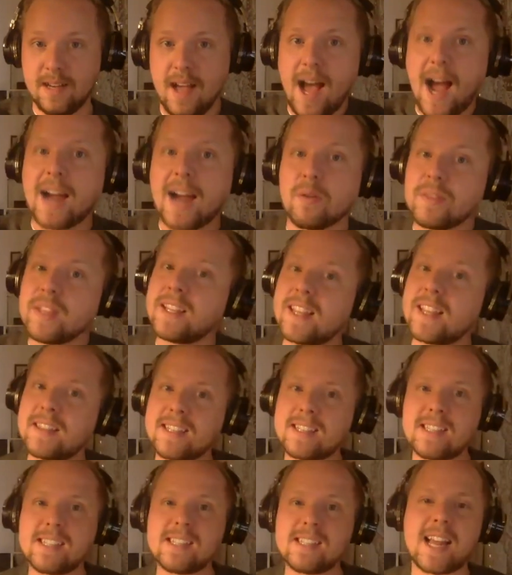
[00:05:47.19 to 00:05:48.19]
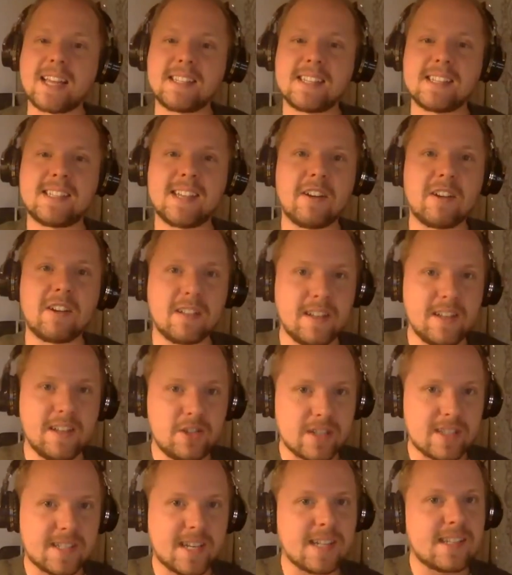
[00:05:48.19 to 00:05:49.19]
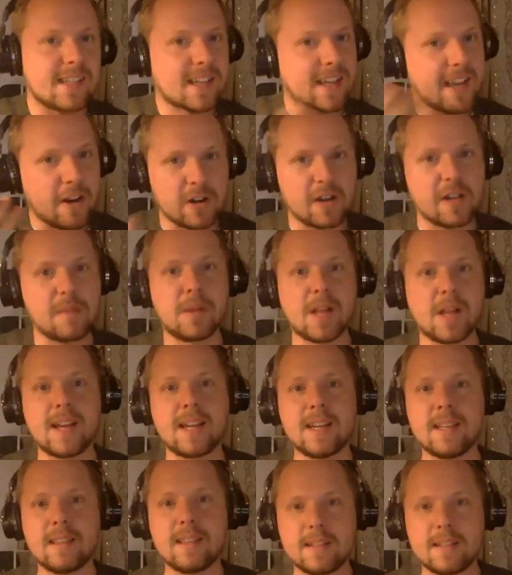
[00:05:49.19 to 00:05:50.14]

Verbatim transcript: I don't think that this is necessarily just a security blanket.